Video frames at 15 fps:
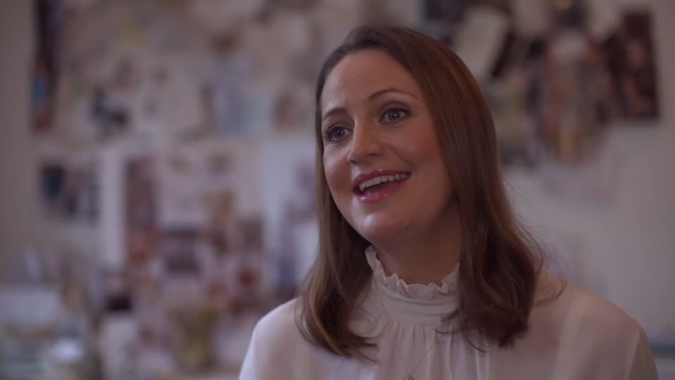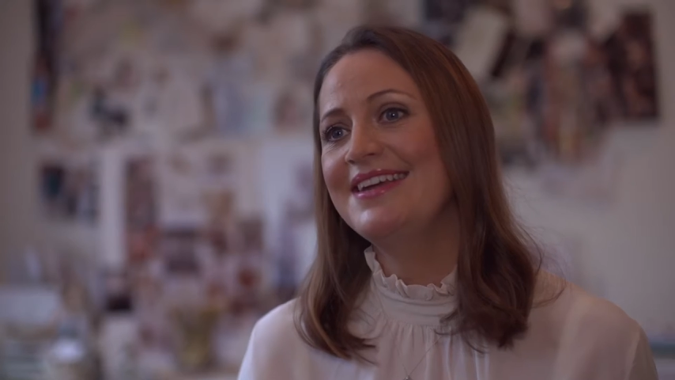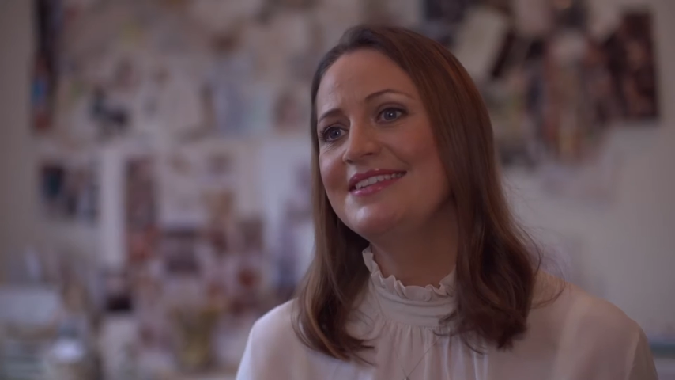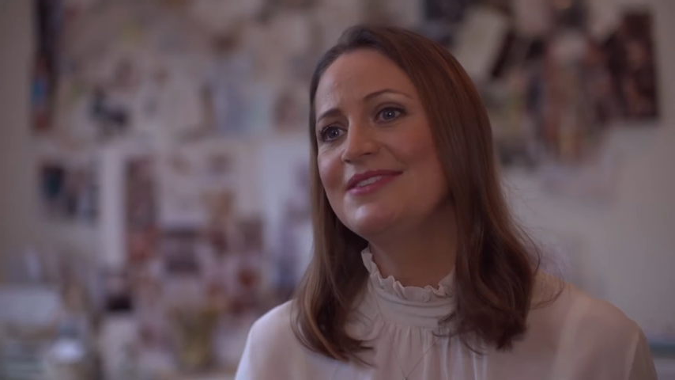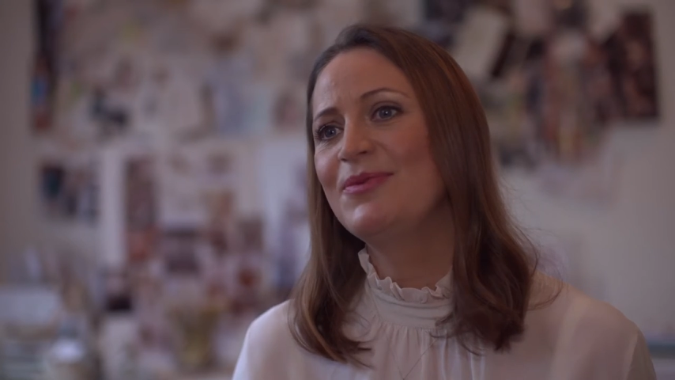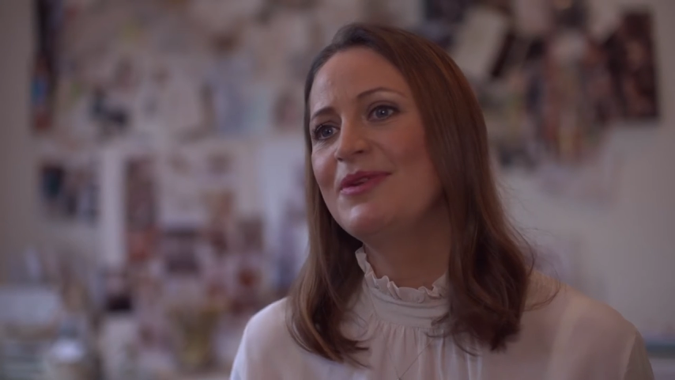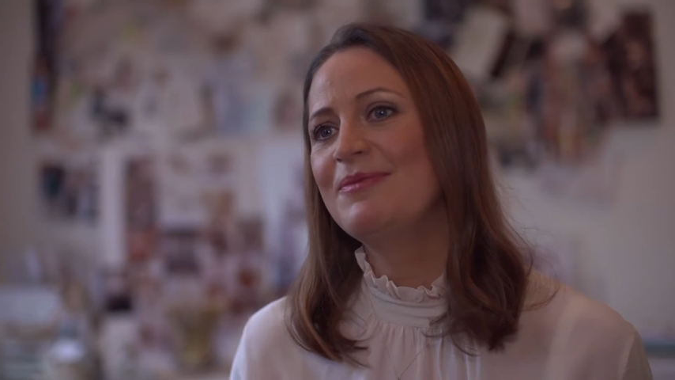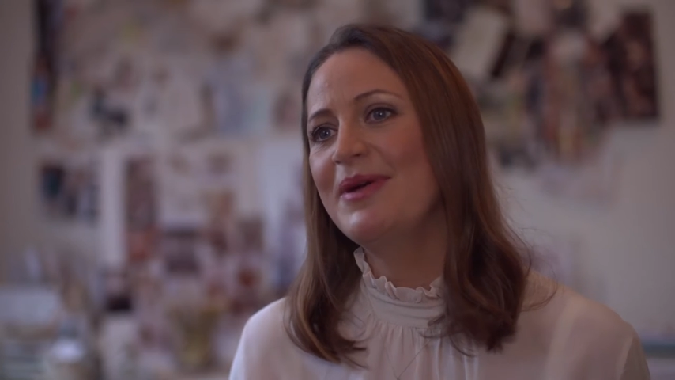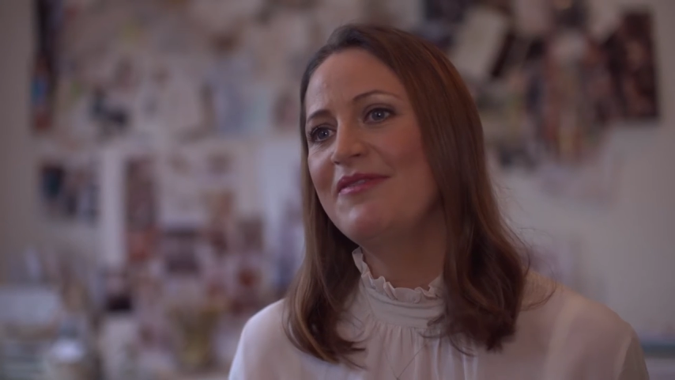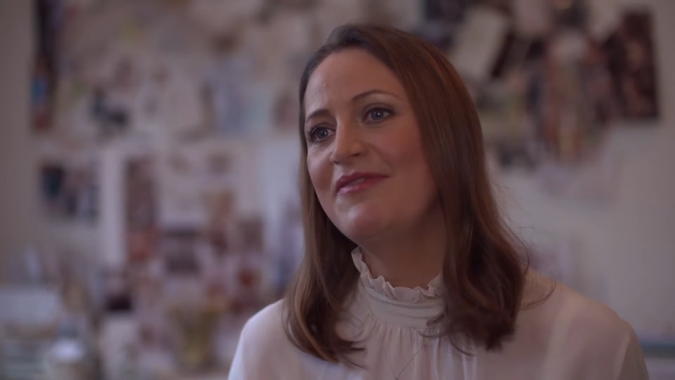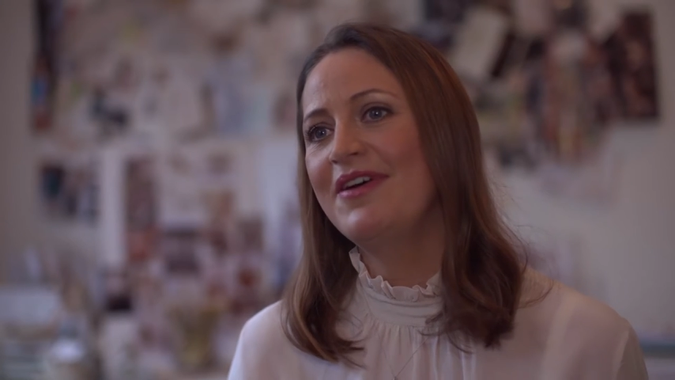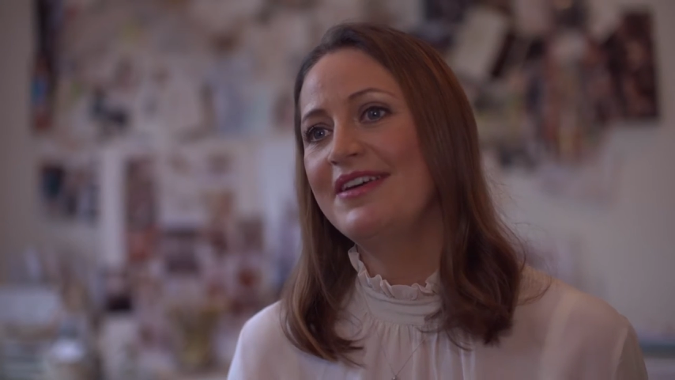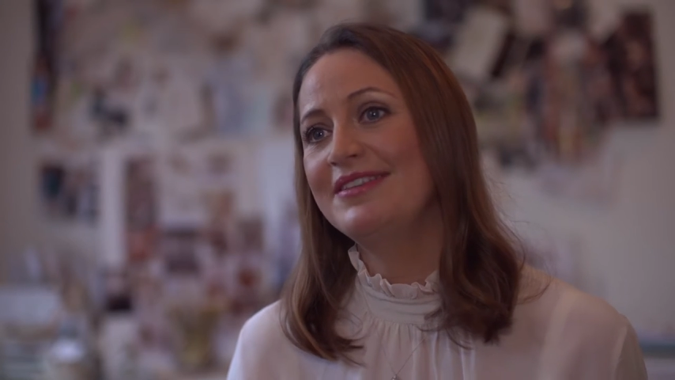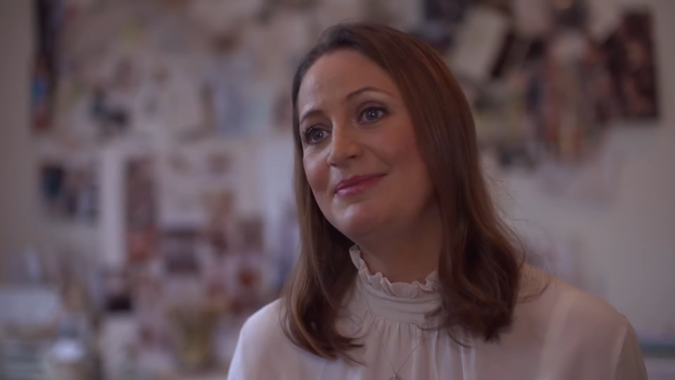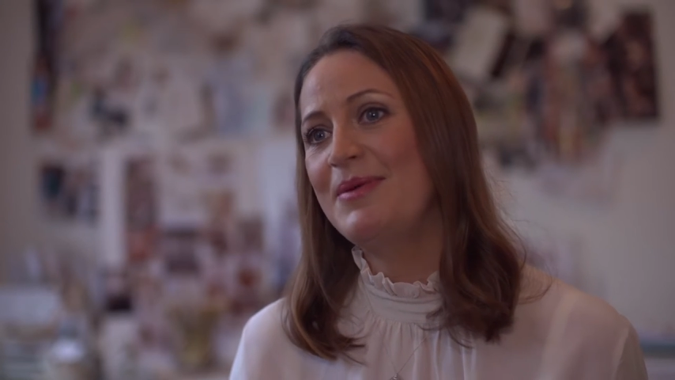age. One of my
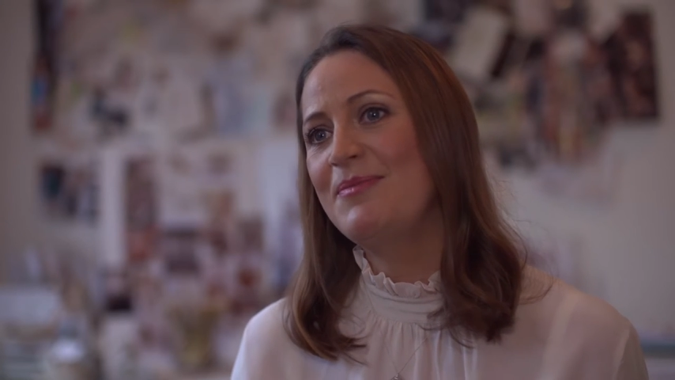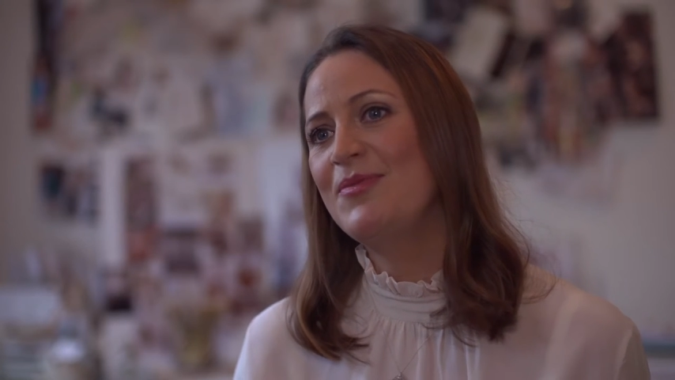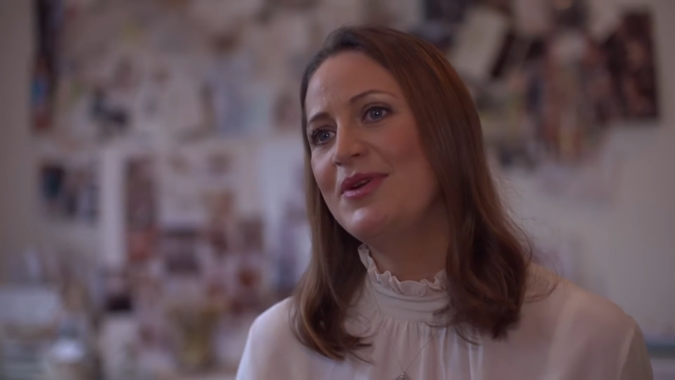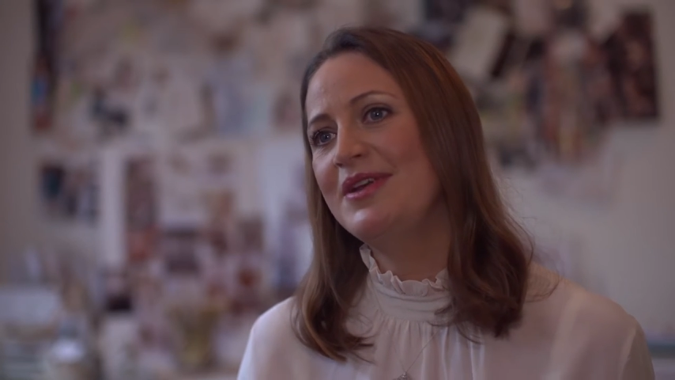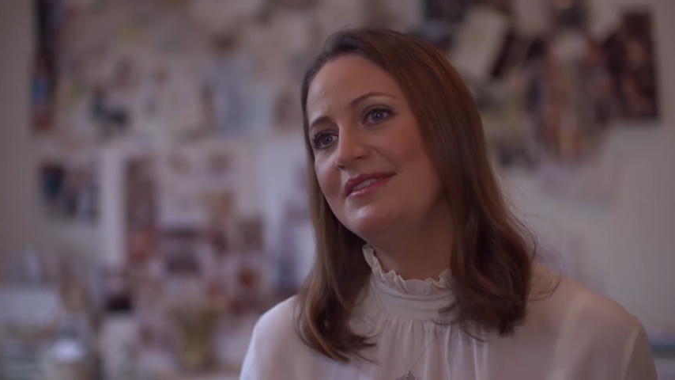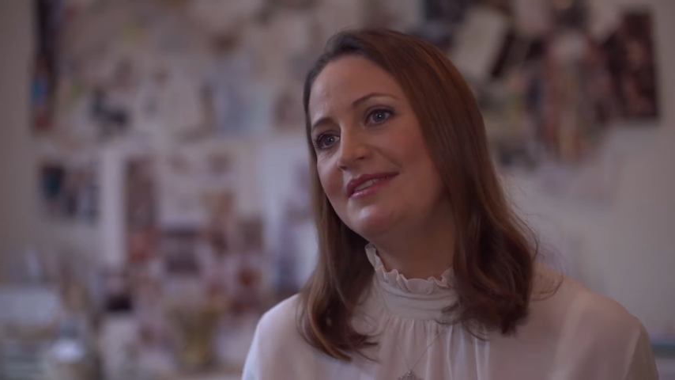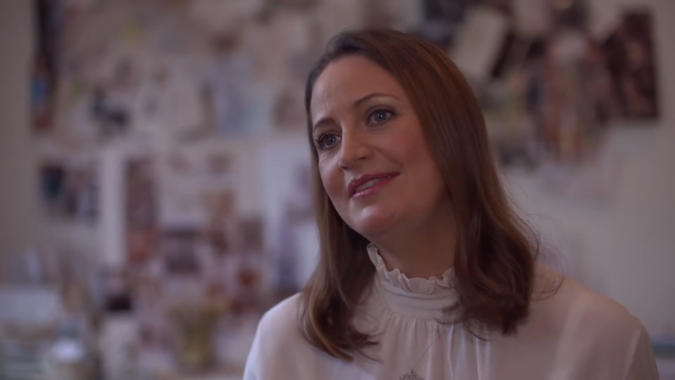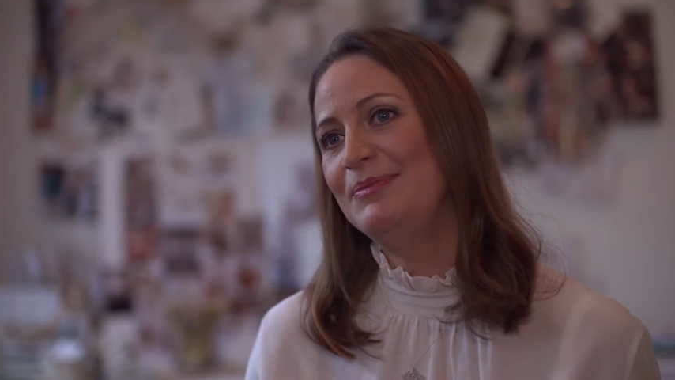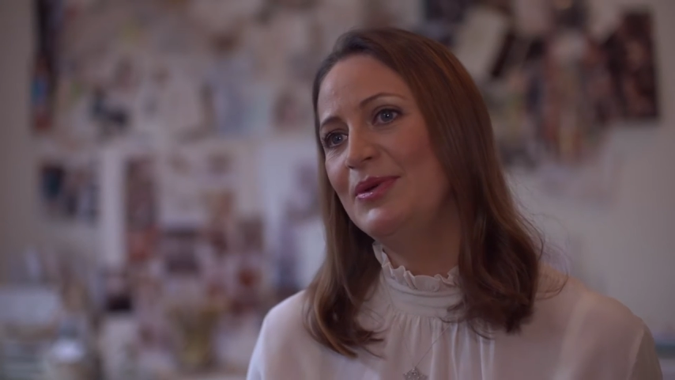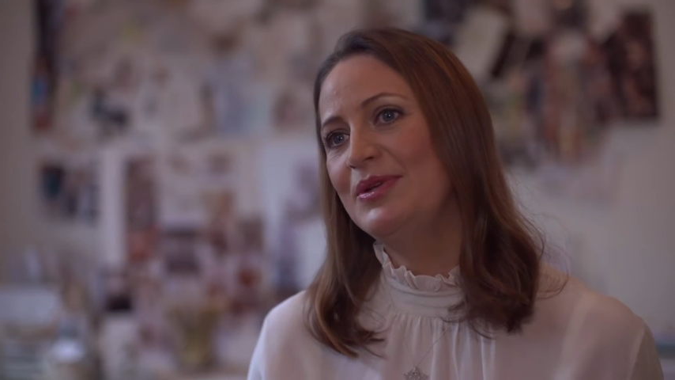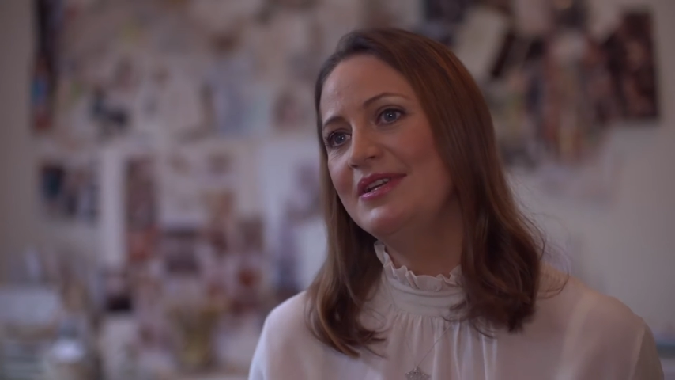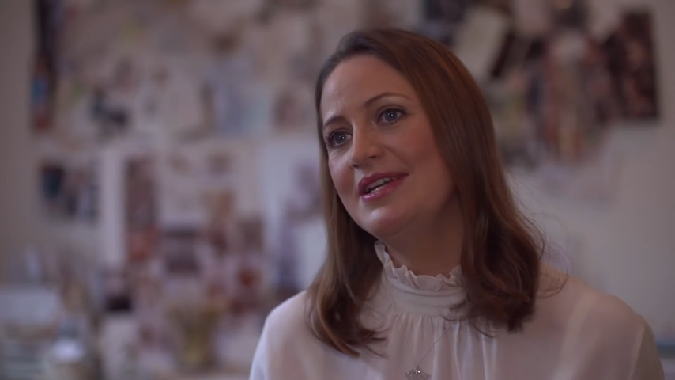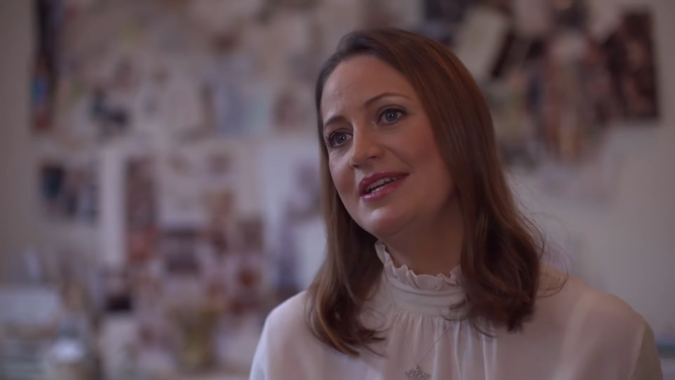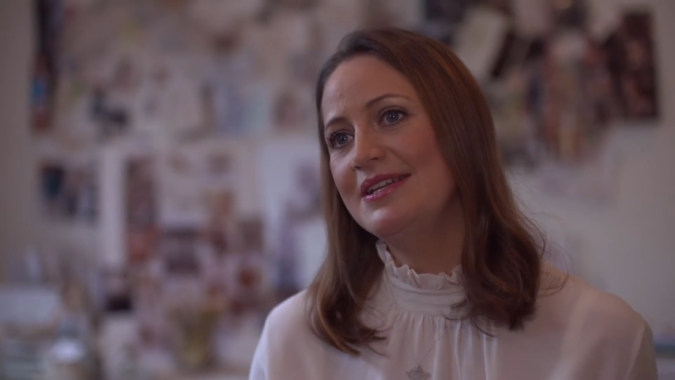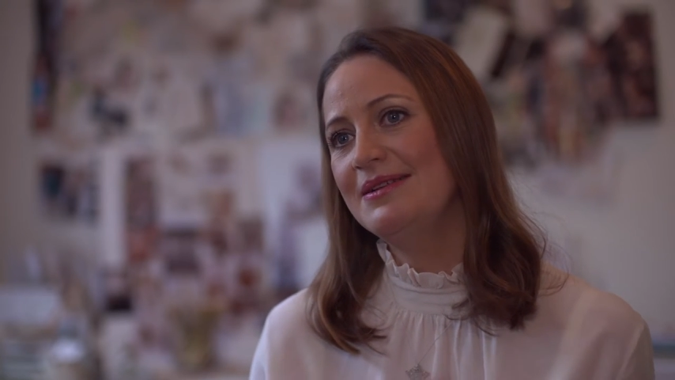first memories is
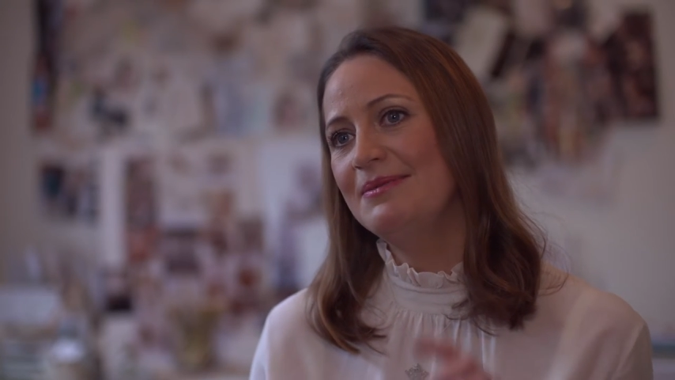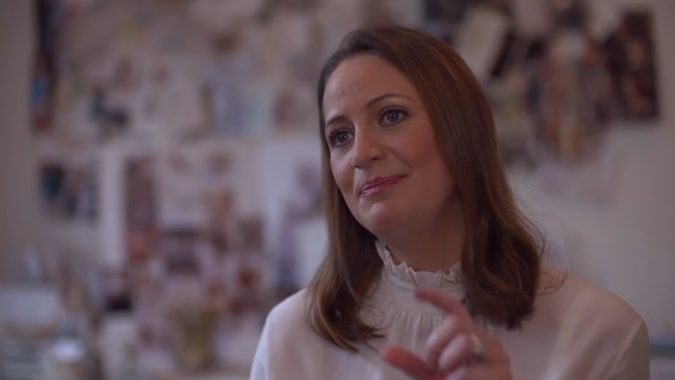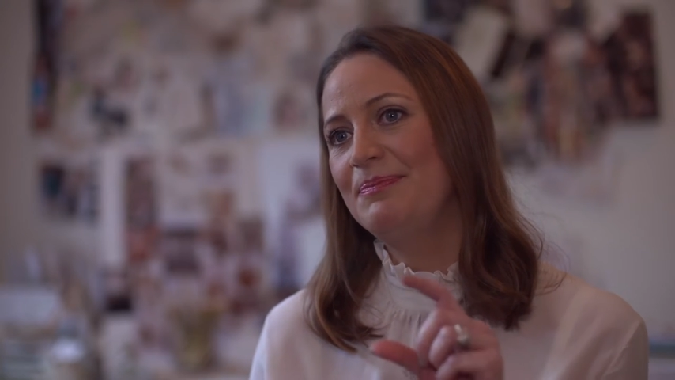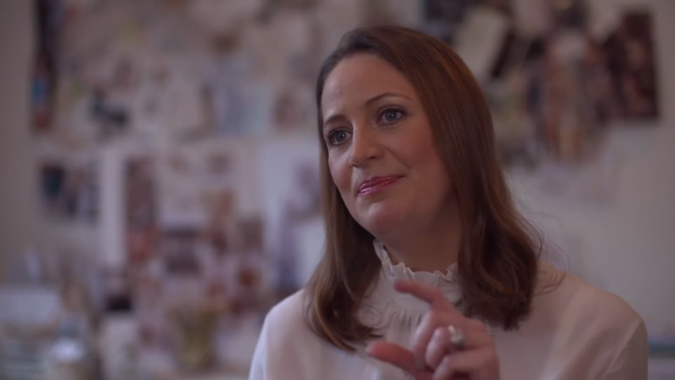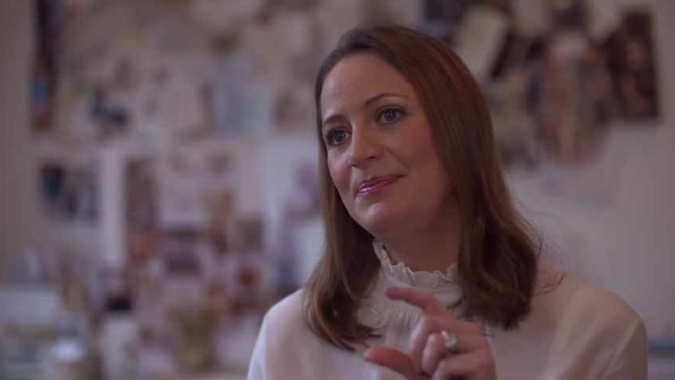putting little